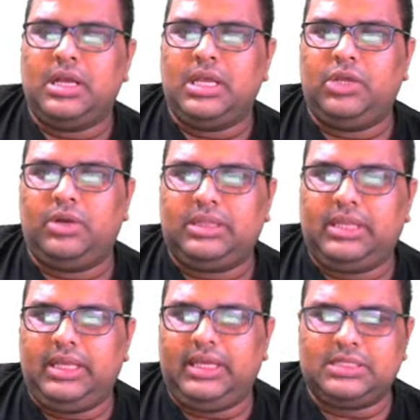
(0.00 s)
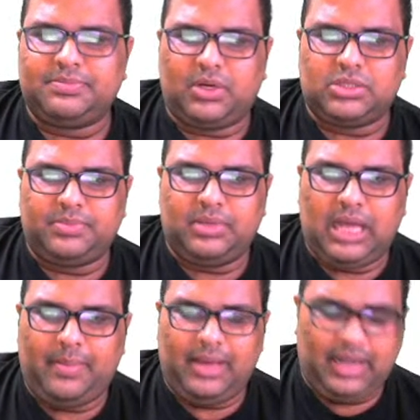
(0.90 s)
Your 3 is possible.
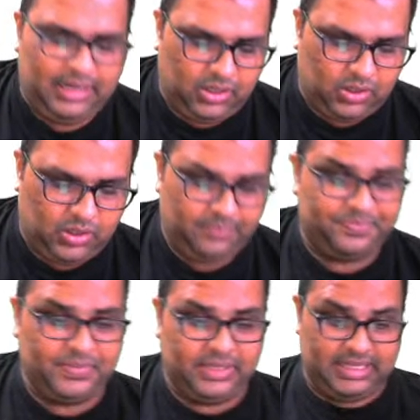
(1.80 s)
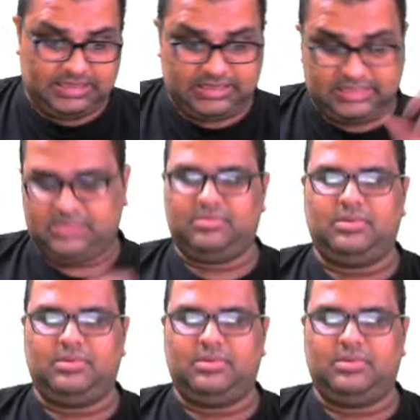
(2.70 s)
Am I right or wrong? Yes.